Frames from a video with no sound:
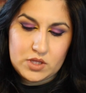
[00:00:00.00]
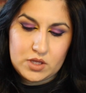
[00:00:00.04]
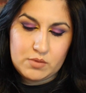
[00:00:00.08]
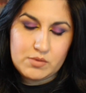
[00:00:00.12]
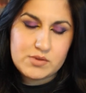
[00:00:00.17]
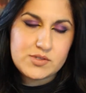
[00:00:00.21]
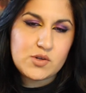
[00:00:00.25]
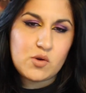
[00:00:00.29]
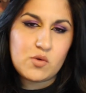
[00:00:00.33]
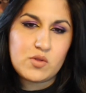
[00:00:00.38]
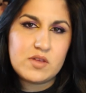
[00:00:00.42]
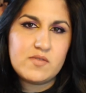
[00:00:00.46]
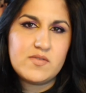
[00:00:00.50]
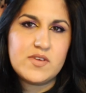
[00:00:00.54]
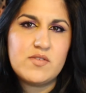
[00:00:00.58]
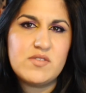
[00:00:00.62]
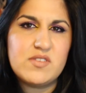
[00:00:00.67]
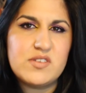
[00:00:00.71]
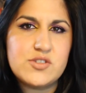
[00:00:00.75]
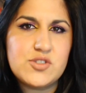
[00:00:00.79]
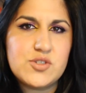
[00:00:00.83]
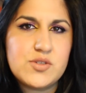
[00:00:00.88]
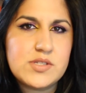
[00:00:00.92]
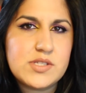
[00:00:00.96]
Viva
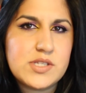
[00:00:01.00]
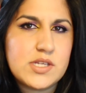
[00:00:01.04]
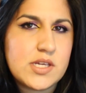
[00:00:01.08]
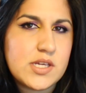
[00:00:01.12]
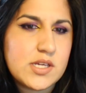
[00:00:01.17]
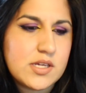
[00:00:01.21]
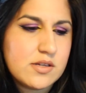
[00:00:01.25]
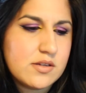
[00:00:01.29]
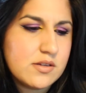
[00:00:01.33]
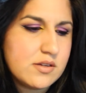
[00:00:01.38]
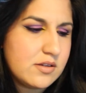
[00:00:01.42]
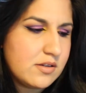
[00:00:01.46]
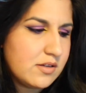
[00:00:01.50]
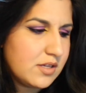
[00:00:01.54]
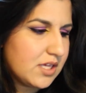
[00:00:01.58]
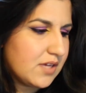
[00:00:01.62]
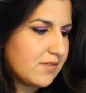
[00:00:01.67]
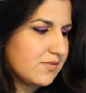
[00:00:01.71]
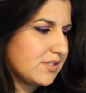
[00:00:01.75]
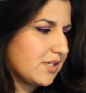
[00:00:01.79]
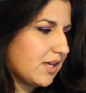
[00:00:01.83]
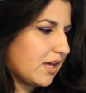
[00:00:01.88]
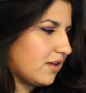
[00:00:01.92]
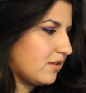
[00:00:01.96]
La Juicy
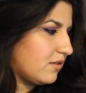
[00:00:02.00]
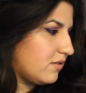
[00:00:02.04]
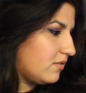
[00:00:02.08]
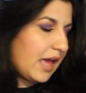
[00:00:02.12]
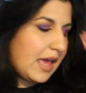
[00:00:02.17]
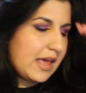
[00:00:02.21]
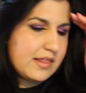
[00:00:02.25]
gift set.